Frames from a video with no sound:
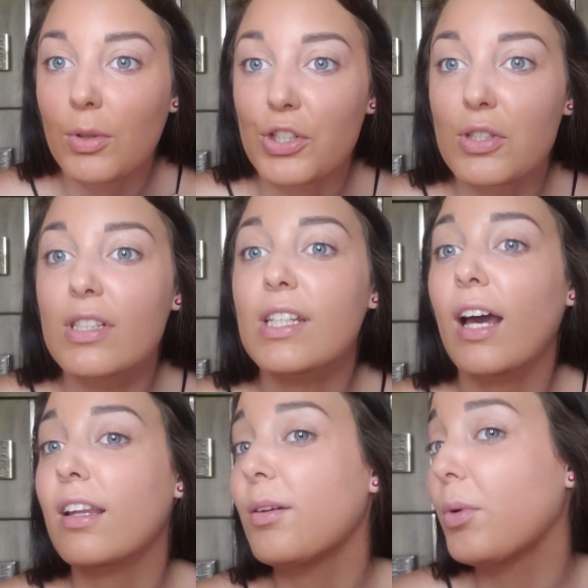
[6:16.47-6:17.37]
which is
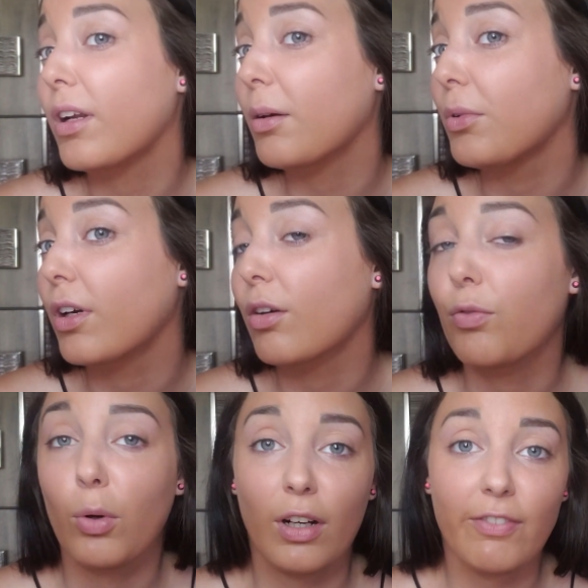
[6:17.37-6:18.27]
exactly what I'm looking
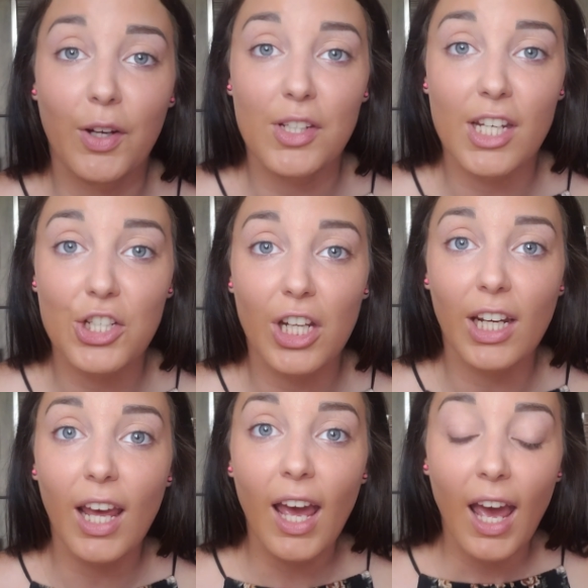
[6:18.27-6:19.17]
for in a foundation.